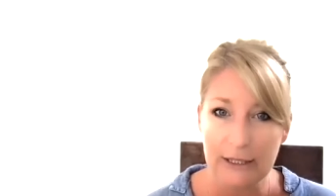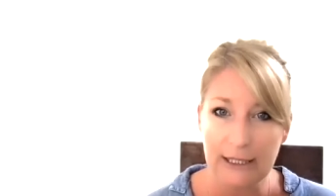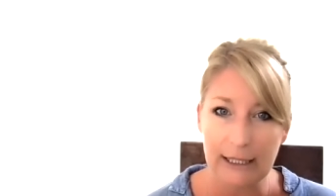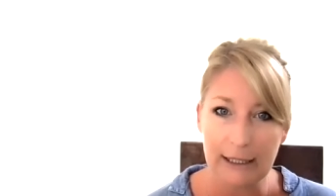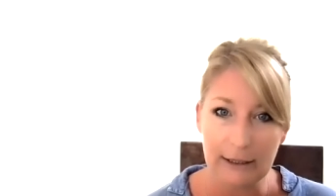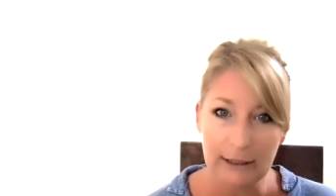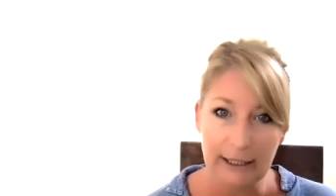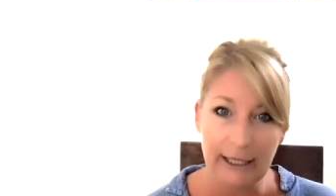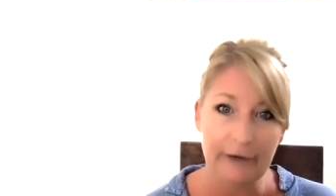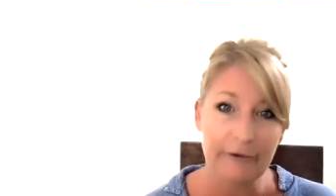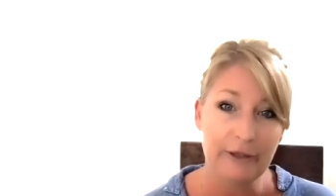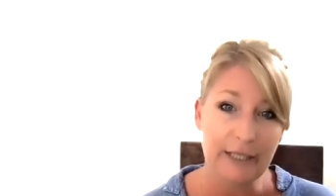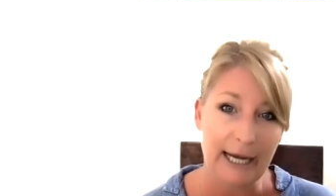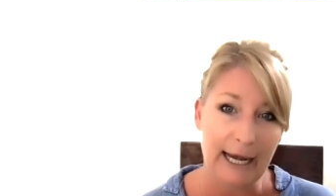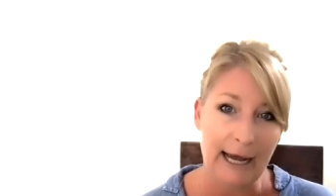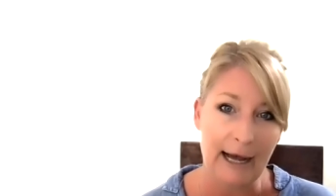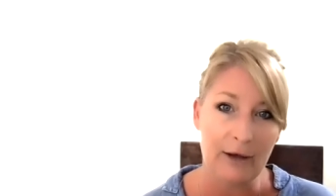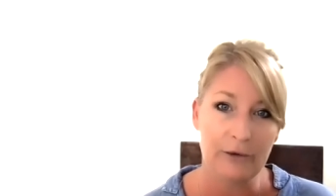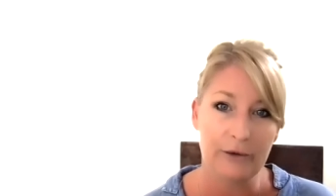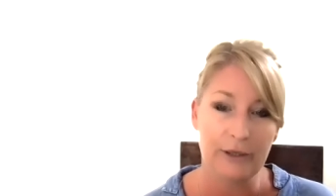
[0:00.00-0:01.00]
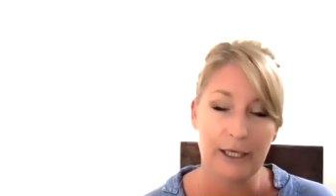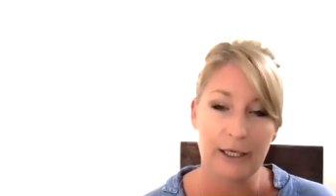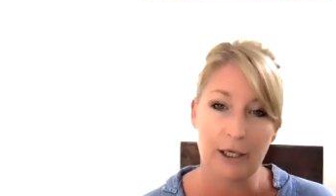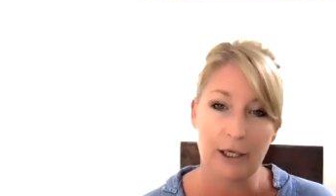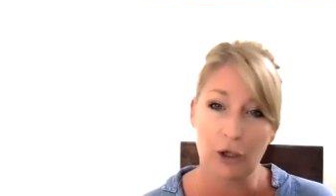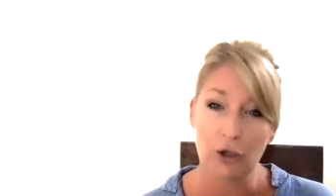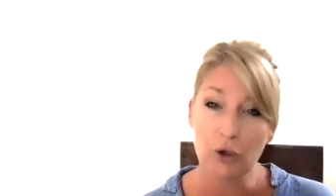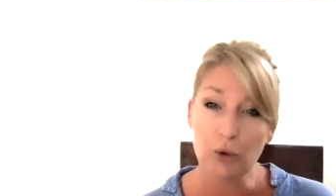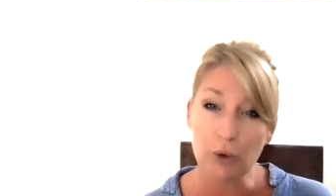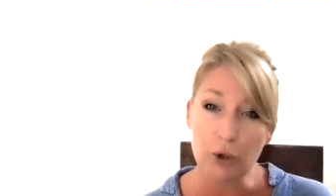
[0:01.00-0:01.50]
that are left out that
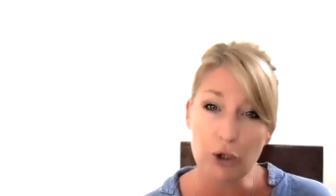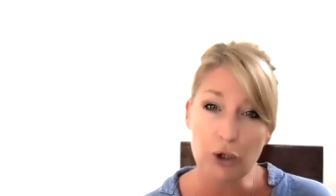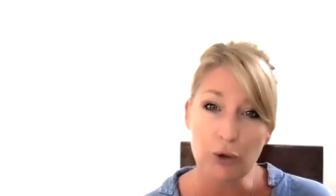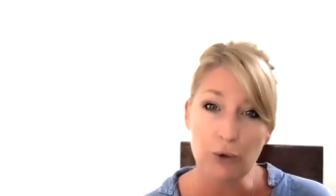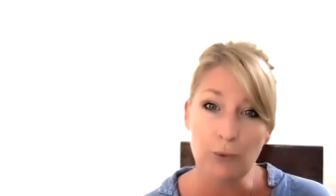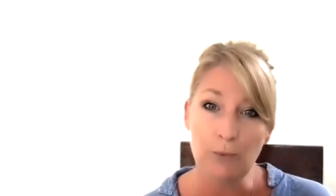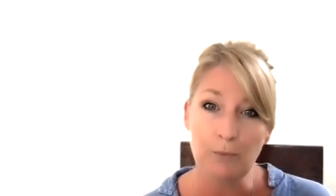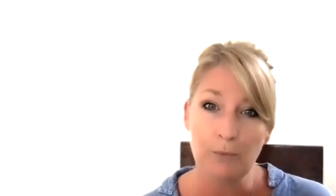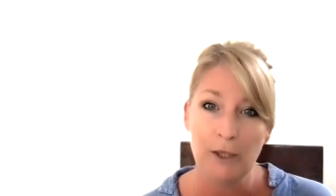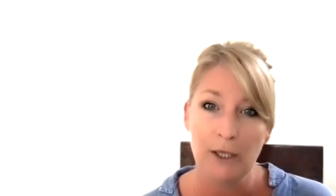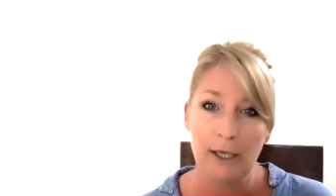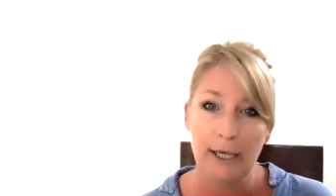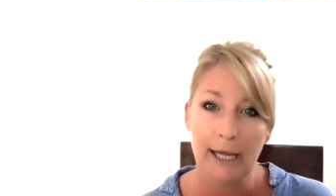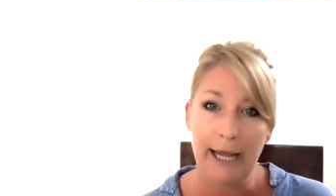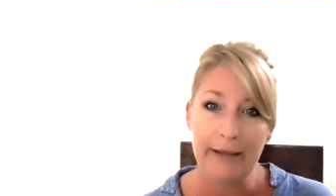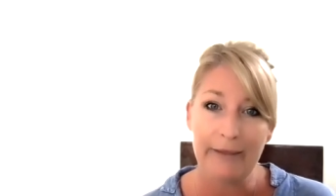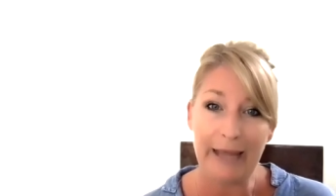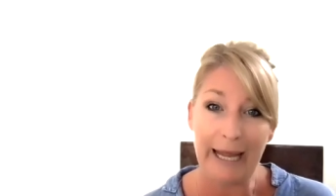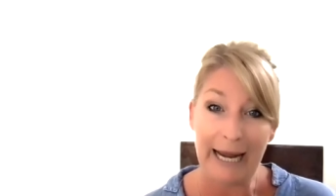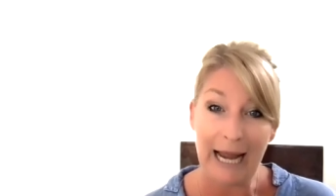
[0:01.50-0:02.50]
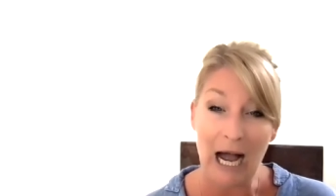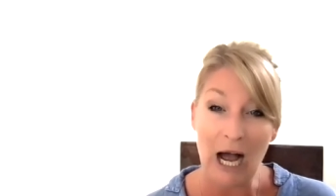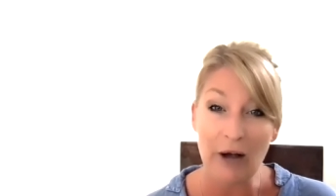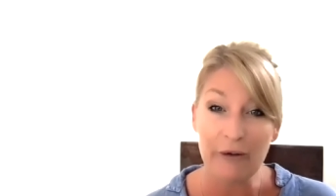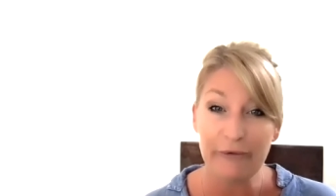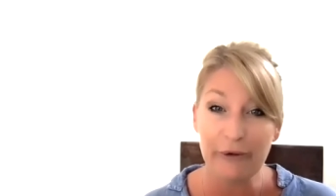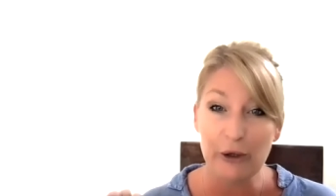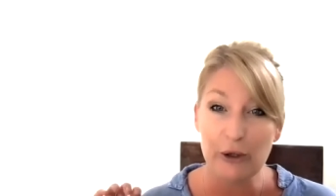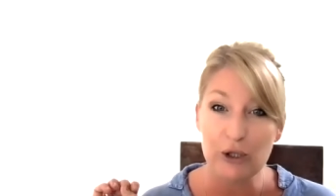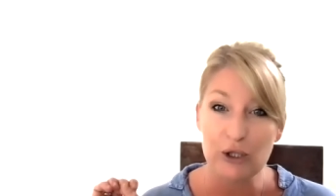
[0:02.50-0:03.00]
are crucial, and they are
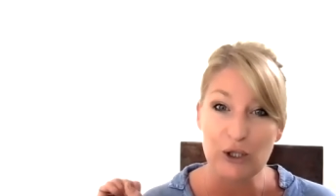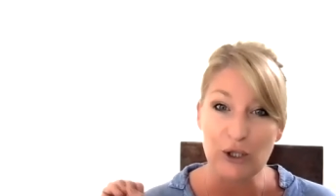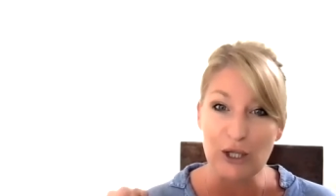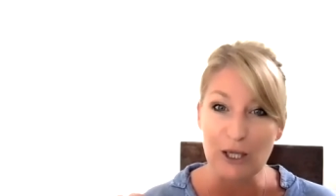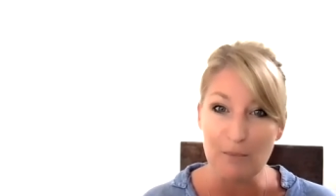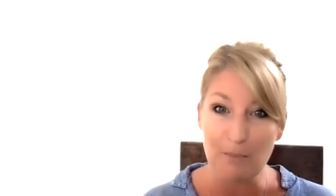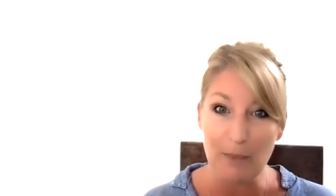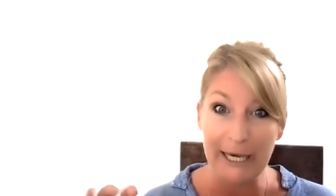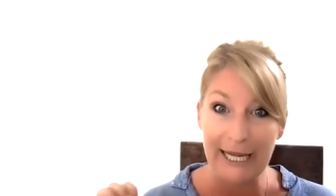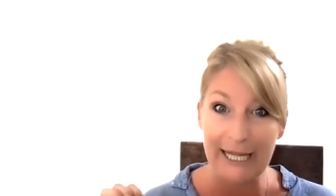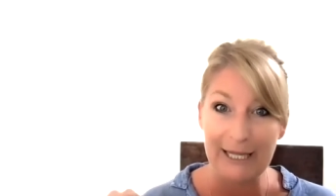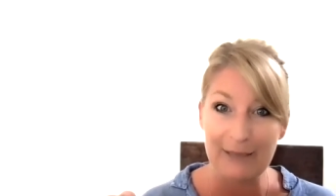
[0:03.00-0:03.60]
focused on the money.